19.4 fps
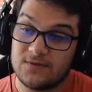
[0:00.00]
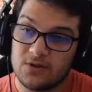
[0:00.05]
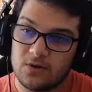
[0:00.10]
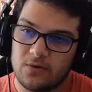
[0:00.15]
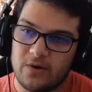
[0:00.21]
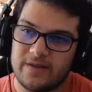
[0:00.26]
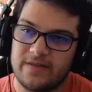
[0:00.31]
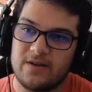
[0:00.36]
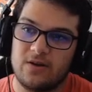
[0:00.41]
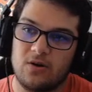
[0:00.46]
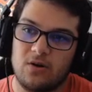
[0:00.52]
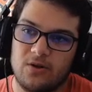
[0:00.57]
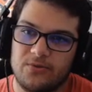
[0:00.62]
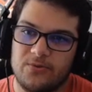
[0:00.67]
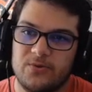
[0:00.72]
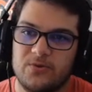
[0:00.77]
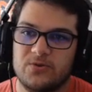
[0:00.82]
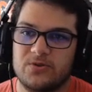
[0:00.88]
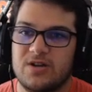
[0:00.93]
even though I think
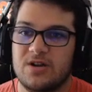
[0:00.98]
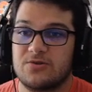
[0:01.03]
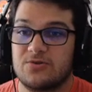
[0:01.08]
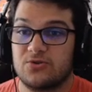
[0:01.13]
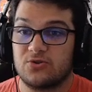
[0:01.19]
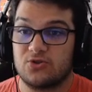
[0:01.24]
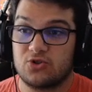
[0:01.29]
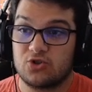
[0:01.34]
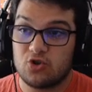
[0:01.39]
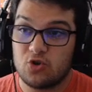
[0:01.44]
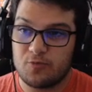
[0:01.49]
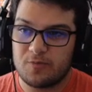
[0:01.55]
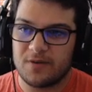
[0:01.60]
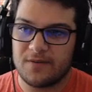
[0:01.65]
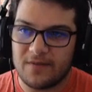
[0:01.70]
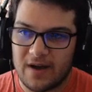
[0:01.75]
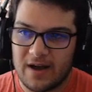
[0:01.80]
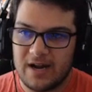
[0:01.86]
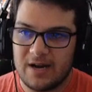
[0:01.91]
all 3 of those characters are
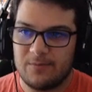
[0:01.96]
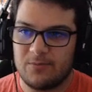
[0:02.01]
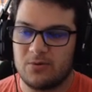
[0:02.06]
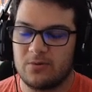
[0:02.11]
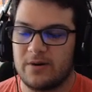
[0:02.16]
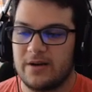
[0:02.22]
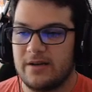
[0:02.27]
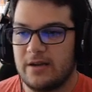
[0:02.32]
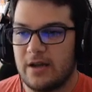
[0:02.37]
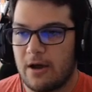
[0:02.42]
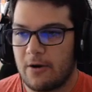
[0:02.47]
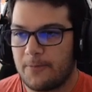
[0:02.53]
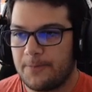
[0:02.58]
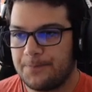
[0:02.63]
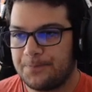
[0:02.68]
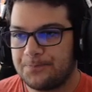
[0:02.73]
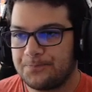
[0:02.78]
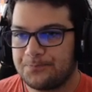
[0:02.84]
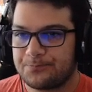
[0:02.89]
super viable right now.
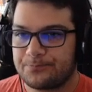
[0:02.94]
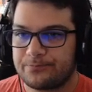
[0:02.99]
